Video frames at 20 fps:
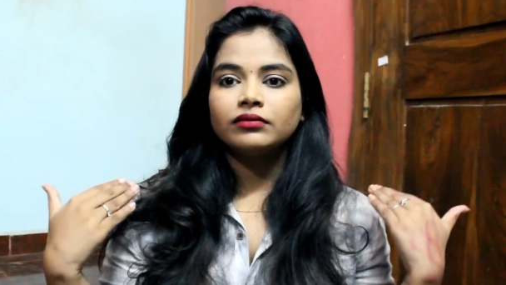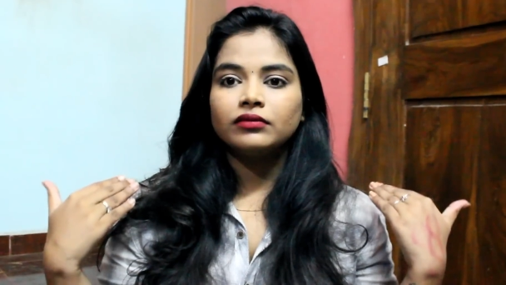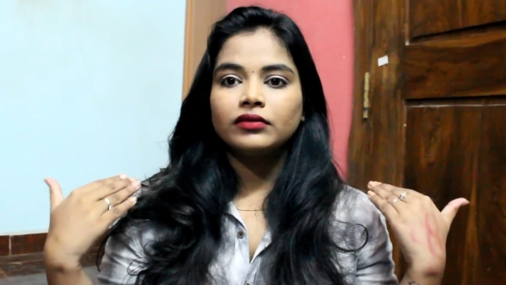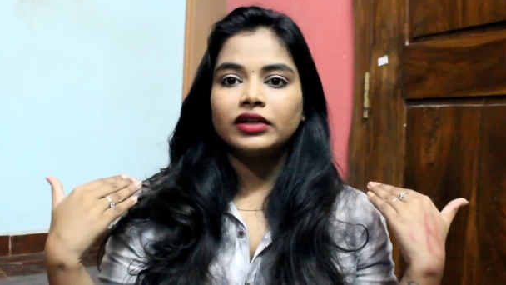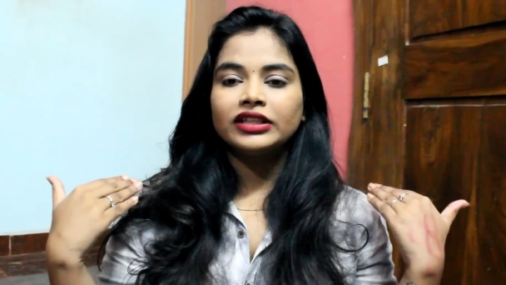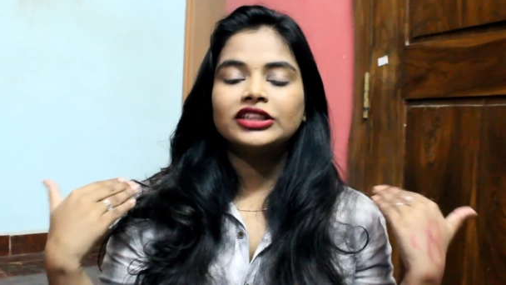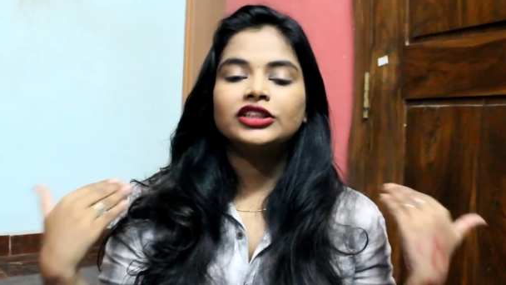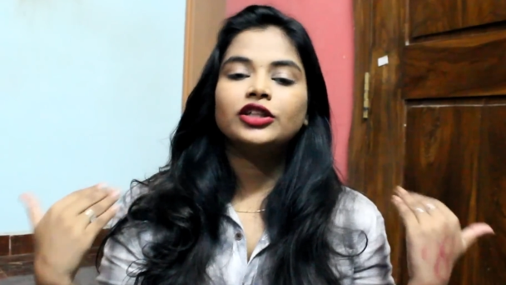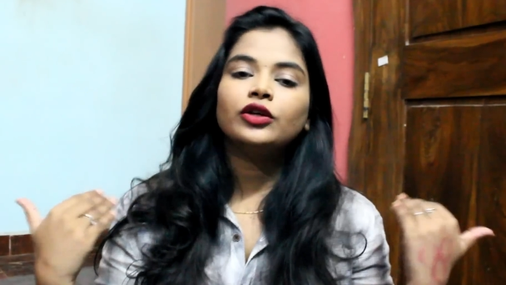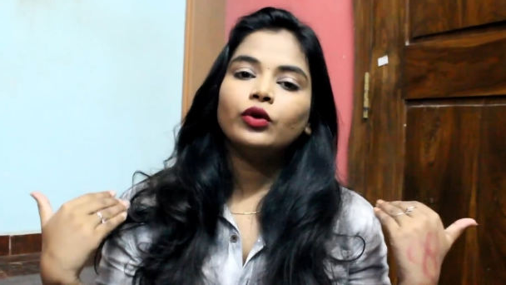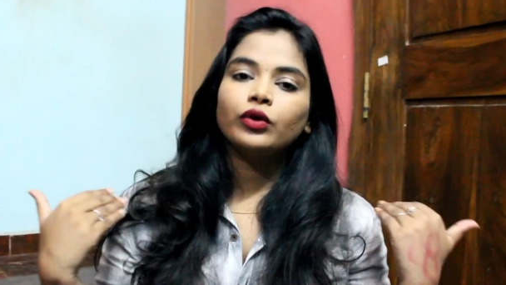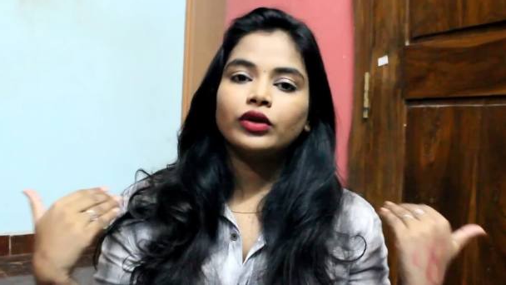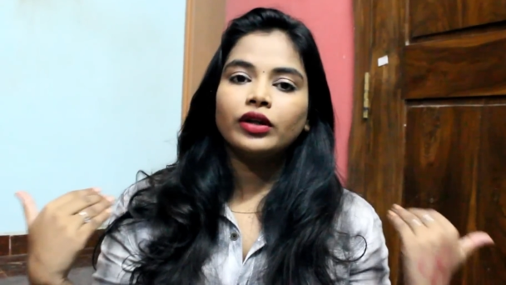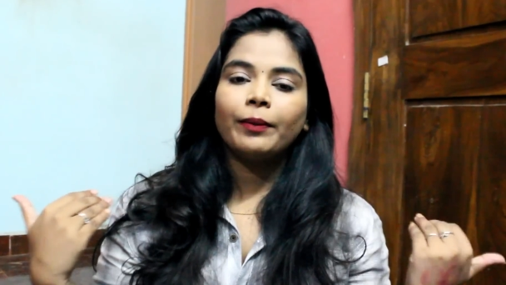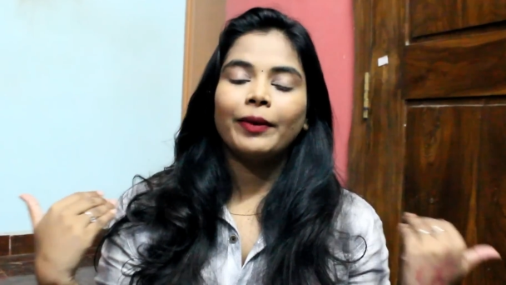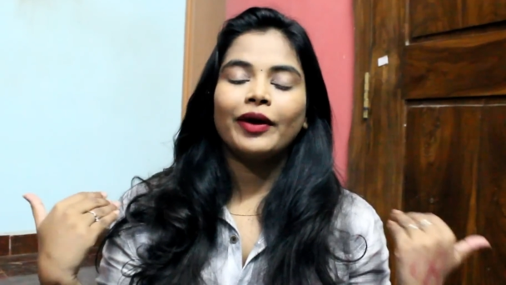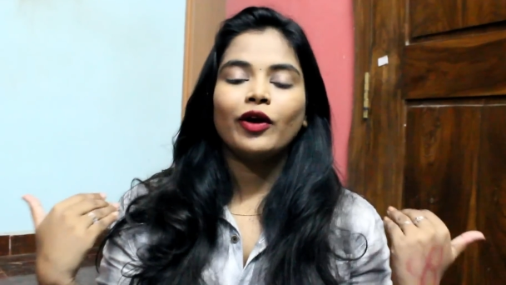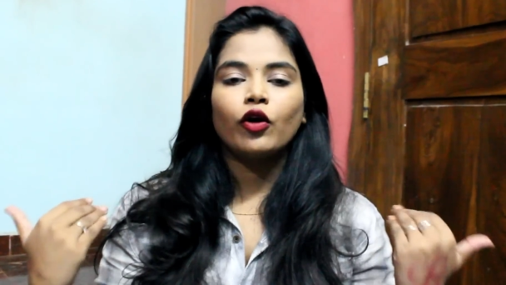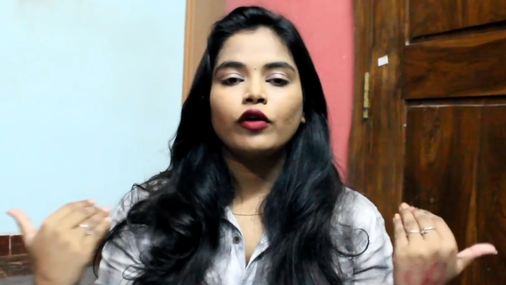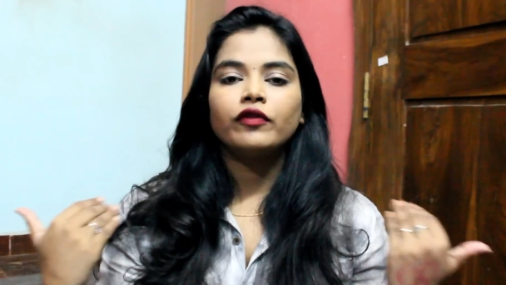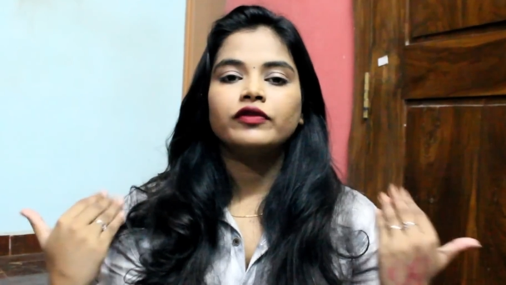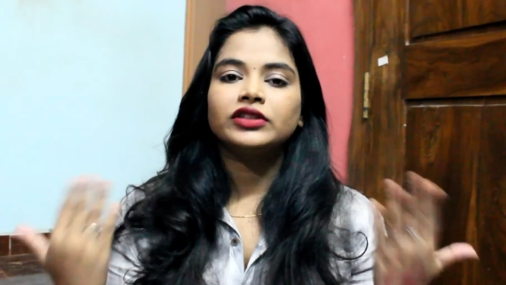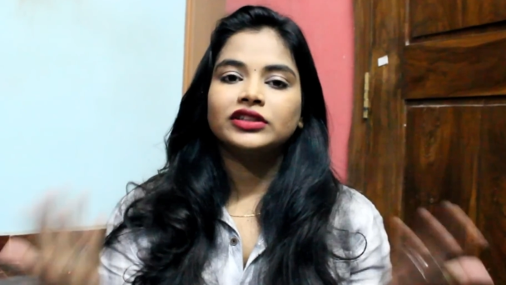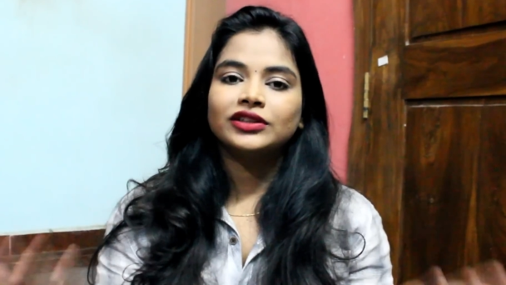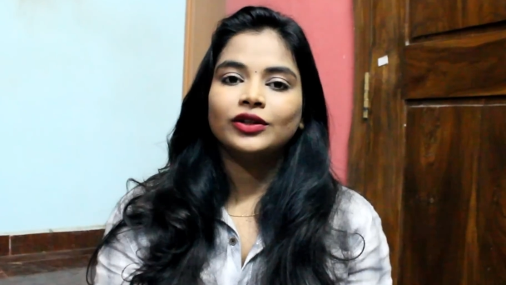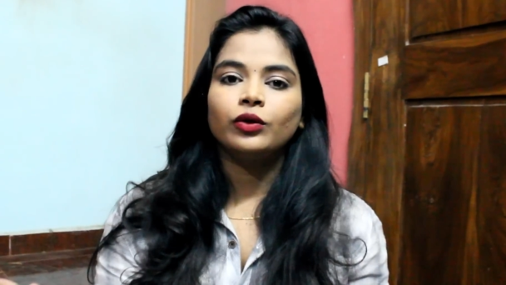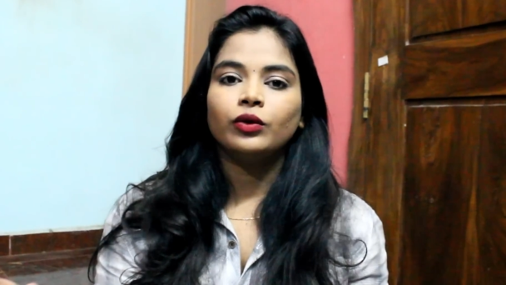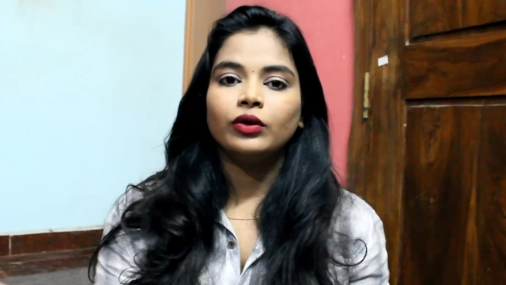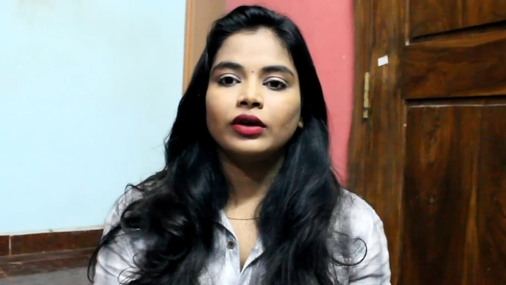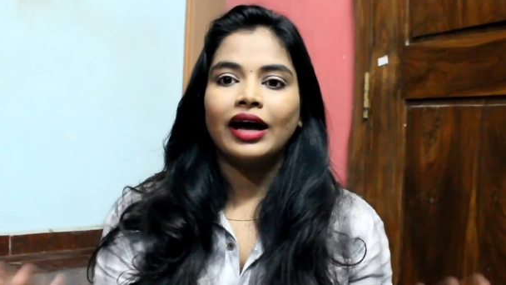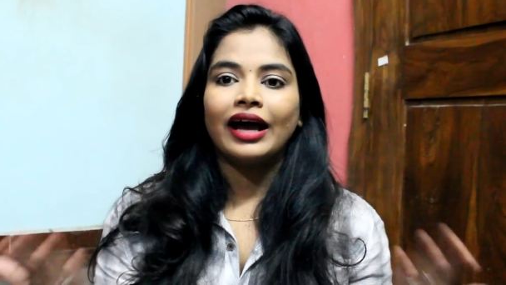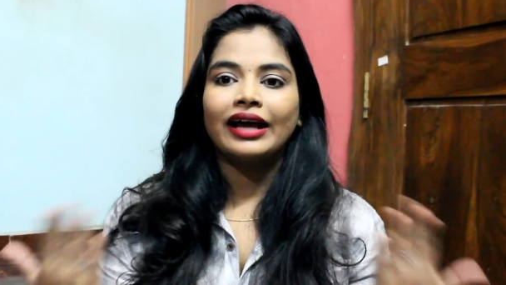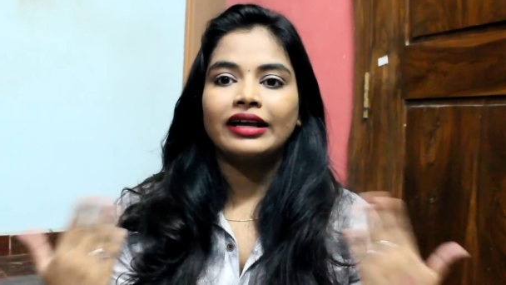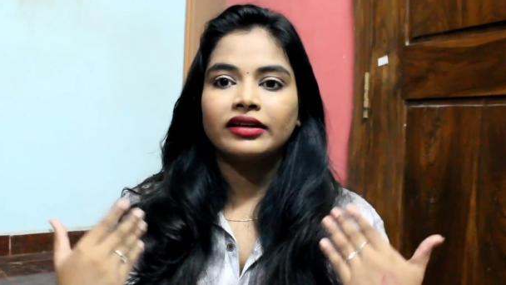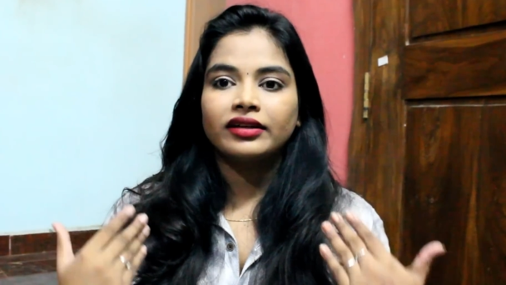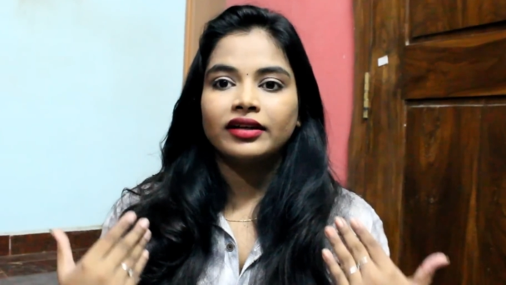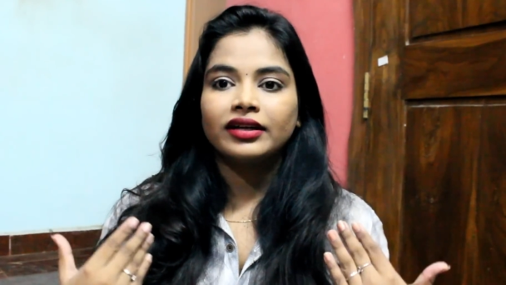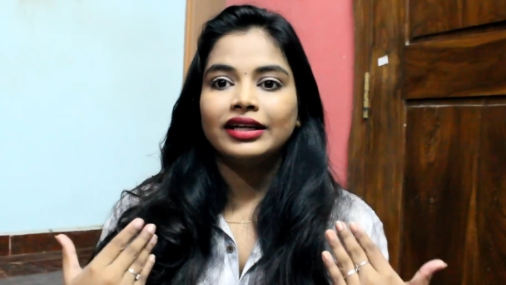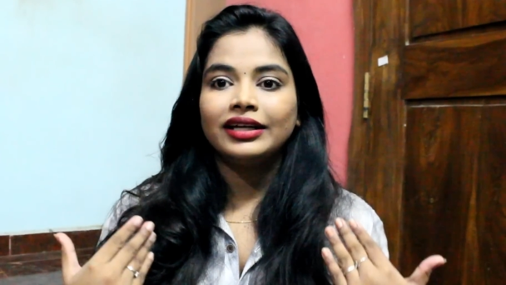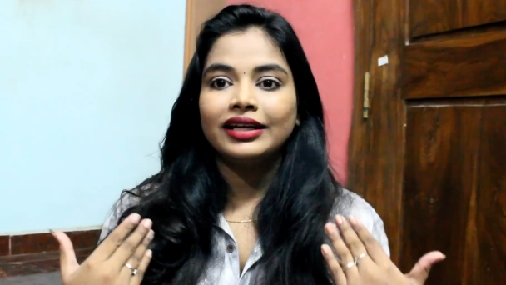it's good the payoff is good i
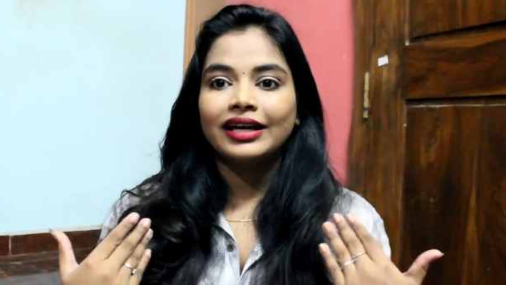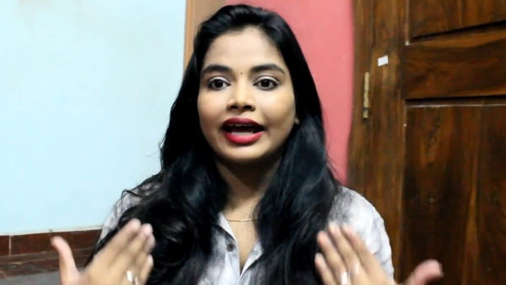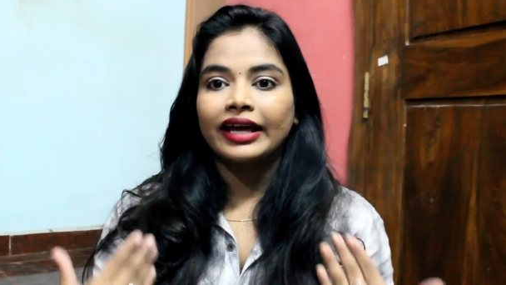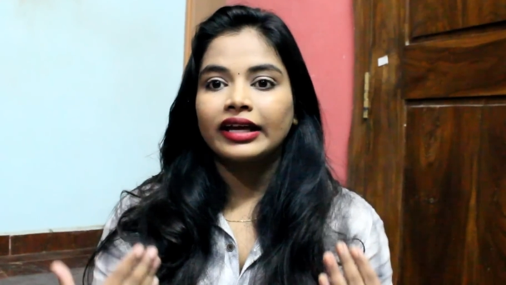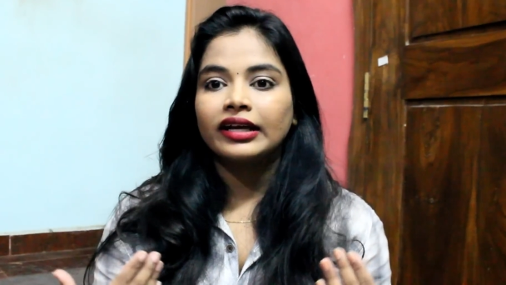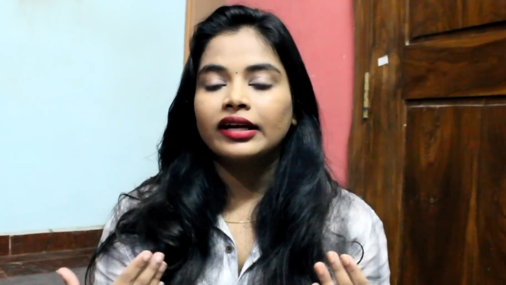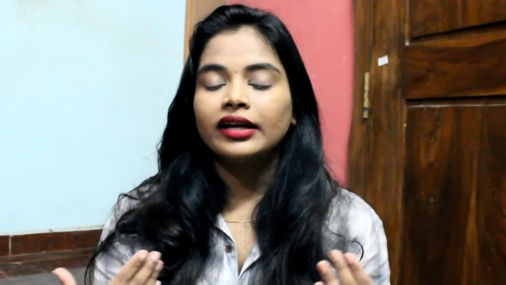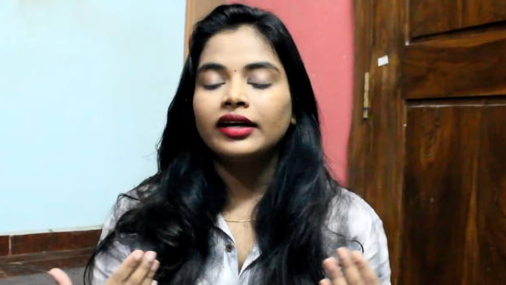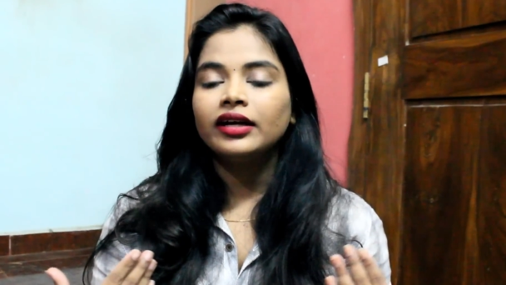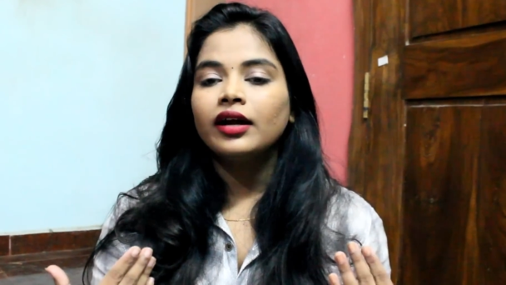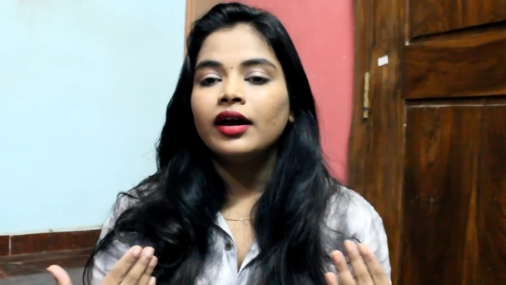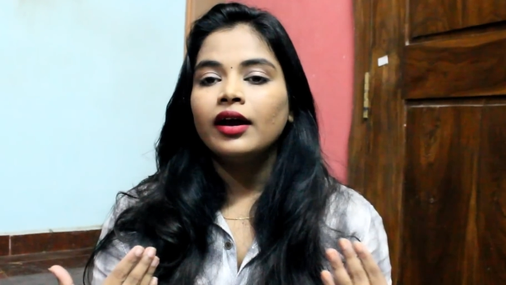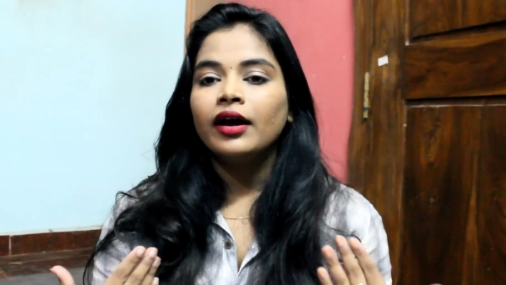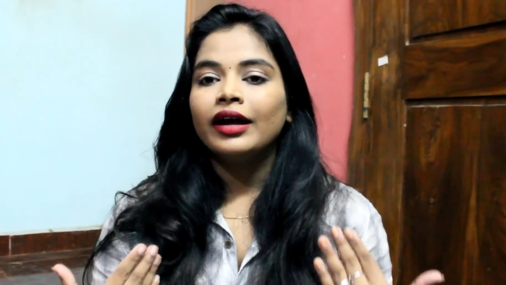really like it